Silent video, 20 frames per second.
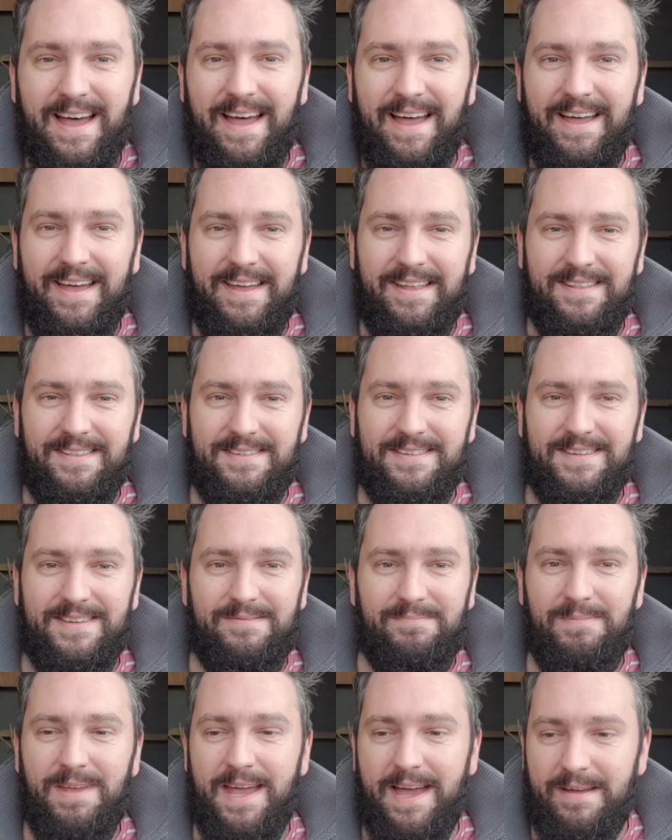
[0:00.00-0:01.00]
And
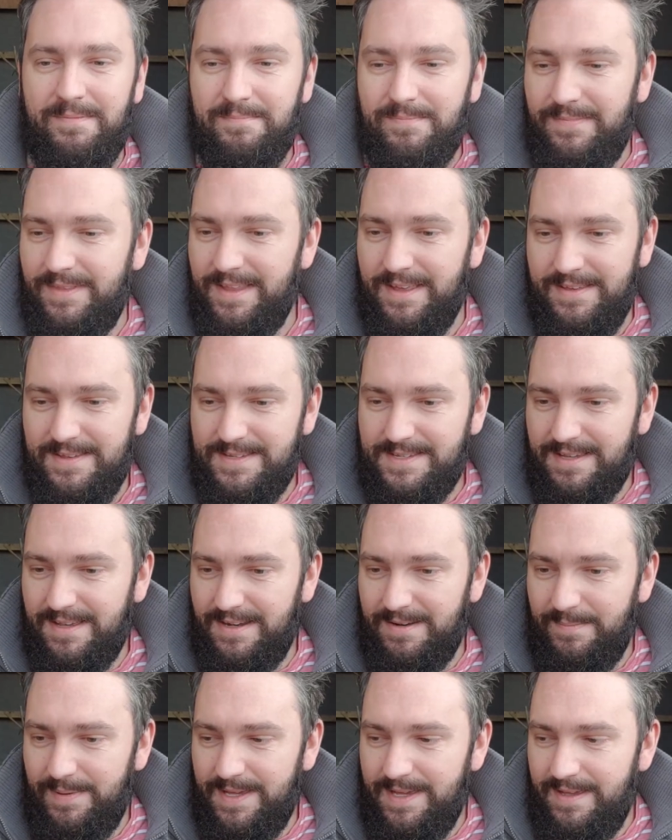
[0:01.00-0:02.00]
yeah, there's
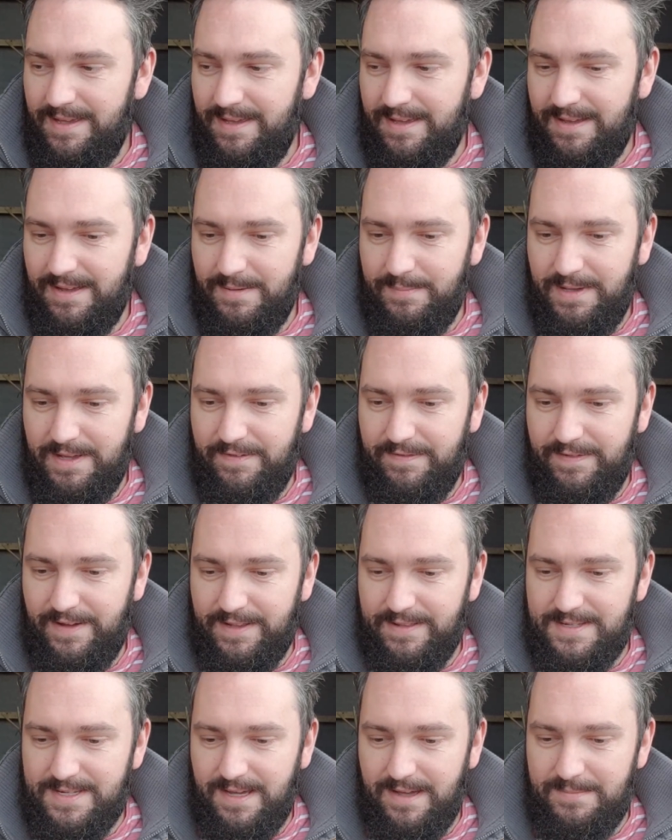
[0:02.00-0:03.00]
gonna be a
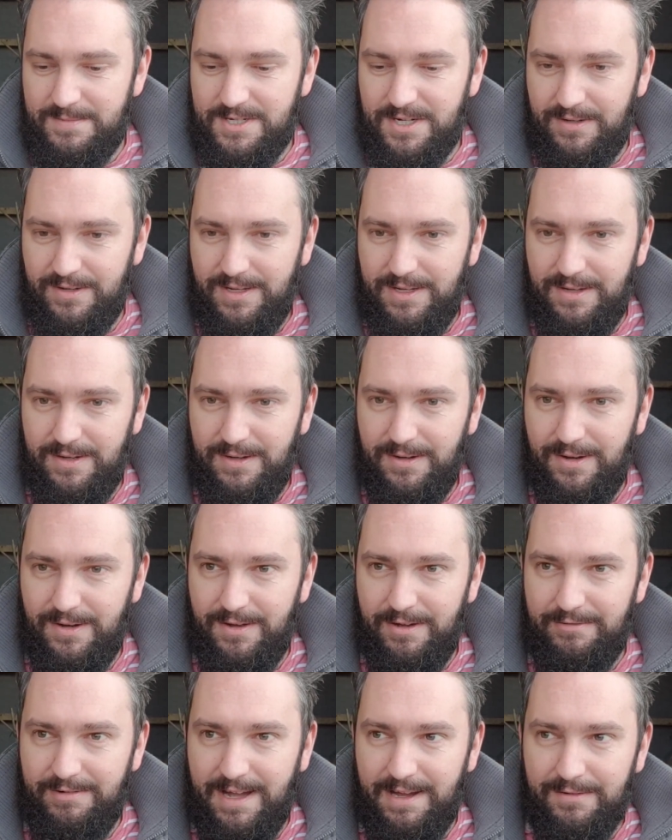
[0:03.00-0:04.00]
fun time showing
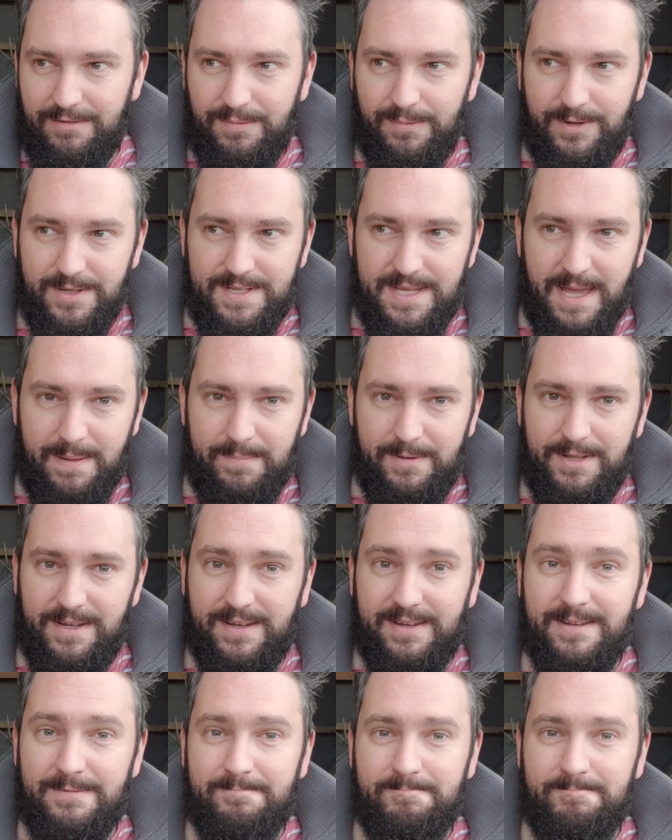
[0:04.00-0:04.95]
you around what's happened.